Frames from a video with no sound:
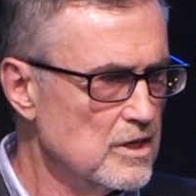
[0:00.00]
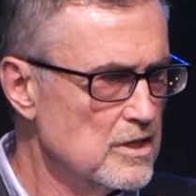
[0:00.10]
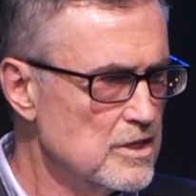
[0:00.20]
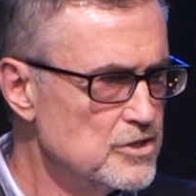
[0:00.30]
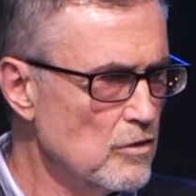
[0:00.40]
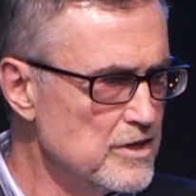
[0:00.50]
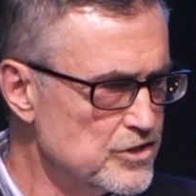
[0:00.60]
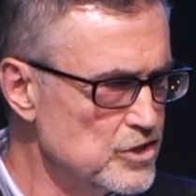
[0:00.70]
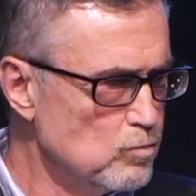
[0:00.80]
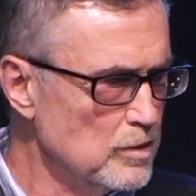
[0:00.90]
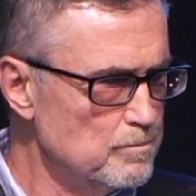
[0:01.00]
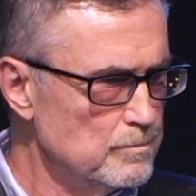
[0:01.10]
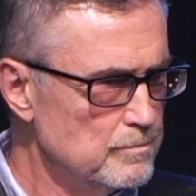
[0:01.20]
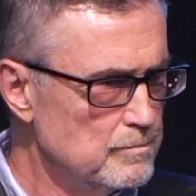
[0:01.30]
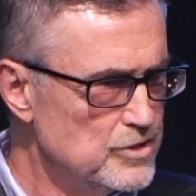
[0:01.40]
So this is what
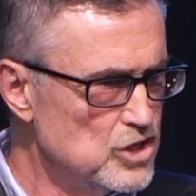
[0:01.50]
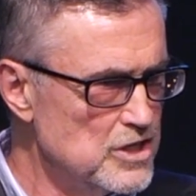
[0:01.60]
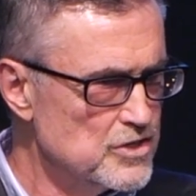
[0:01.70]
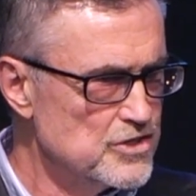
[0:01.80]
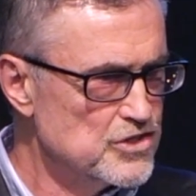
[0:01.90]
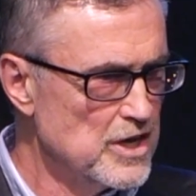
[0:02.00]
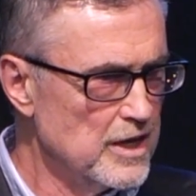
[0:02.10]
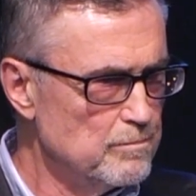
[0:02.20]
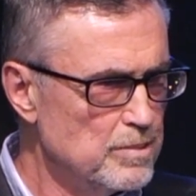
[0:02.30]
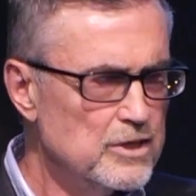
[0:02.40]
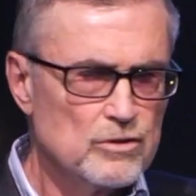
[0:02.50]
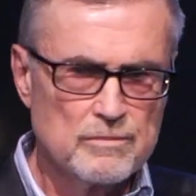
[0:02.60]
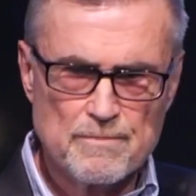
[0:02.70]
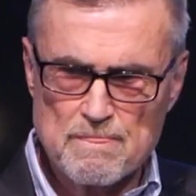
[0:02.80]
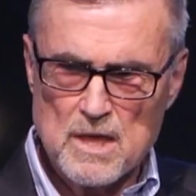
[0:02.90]
Jesus said. Peter,
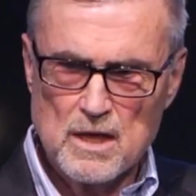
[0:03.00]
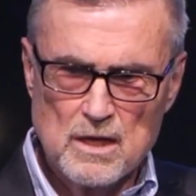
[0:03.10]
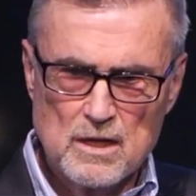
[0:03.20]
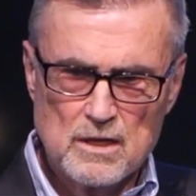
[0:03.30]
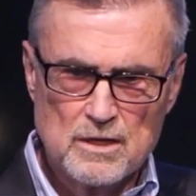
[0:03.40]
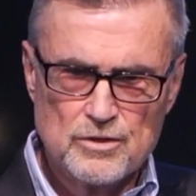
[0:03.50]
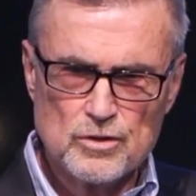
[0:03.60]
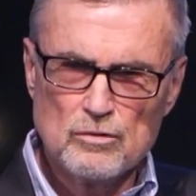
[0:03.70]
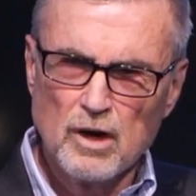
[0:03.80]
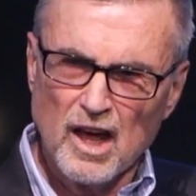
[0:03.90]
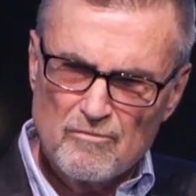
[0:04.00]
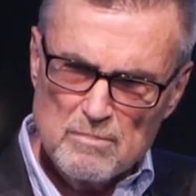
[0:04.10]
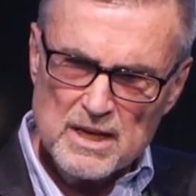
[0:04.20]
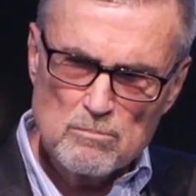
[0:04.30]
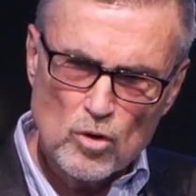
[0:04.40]
do you love me
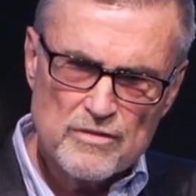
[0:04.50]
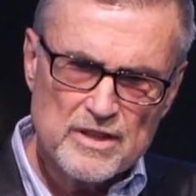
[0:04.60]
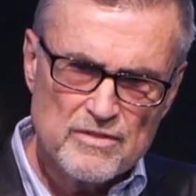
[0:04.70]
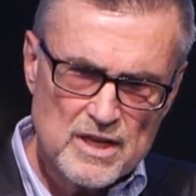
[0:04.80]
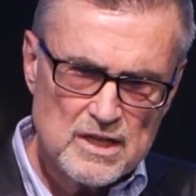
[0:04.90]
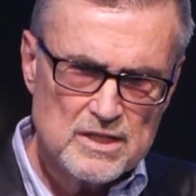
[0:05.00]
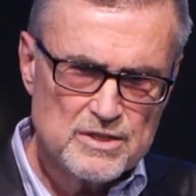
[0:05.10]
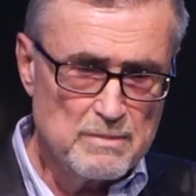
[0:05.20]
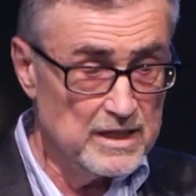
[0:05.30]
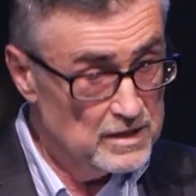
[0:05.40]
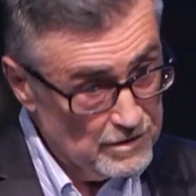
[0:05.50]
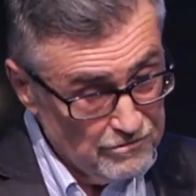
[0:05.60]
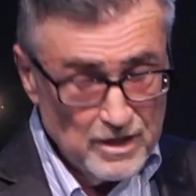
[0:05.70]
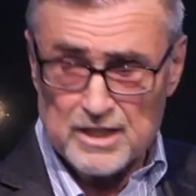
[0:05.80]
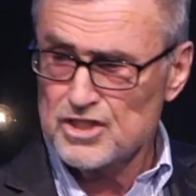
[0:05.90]
more than these? Meaning the
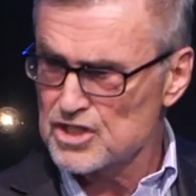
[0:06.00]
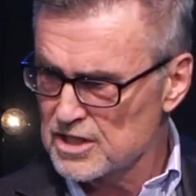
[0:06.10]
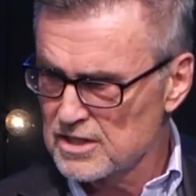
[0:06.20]
fish.